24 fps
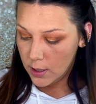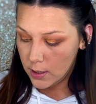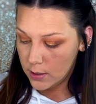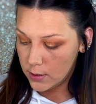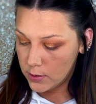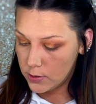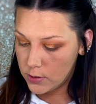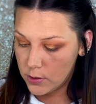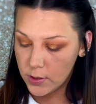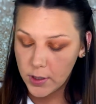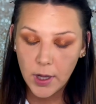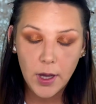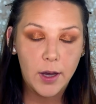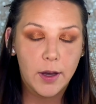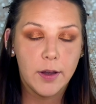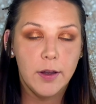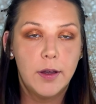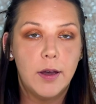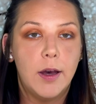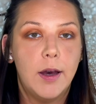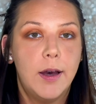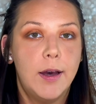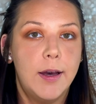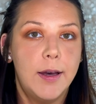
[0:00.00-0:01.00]
So yeah,
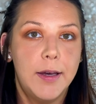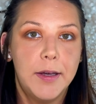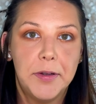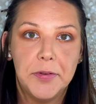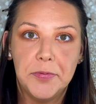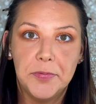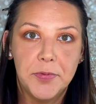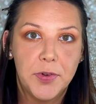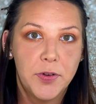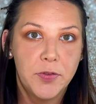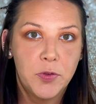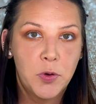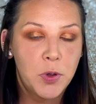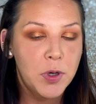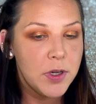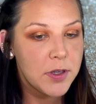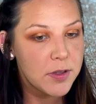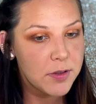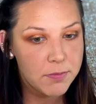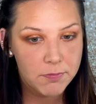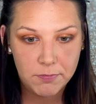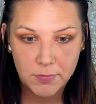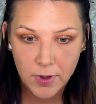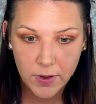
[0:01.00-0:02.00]
I, of
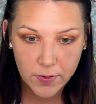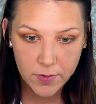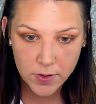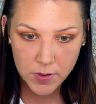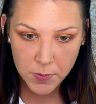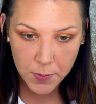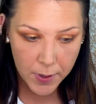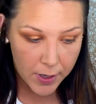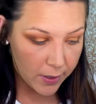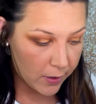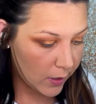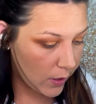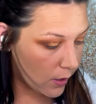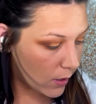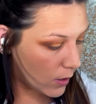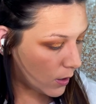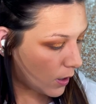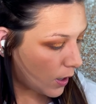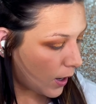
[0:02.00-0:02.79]
course, love this palette.